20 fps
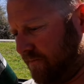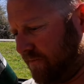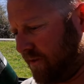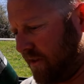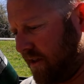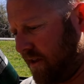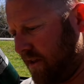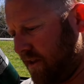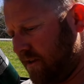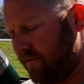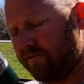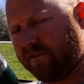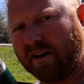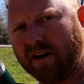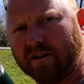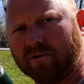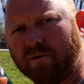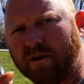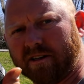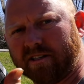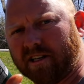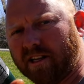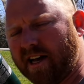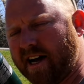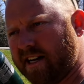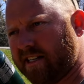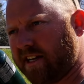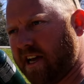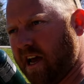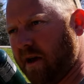If you guys watched the
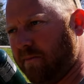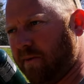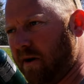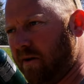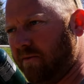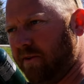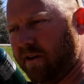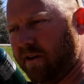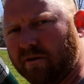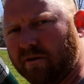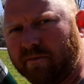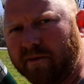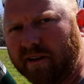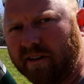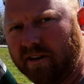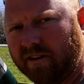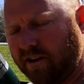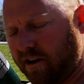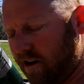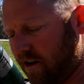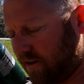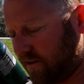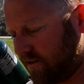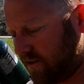last camp out with me and the dog,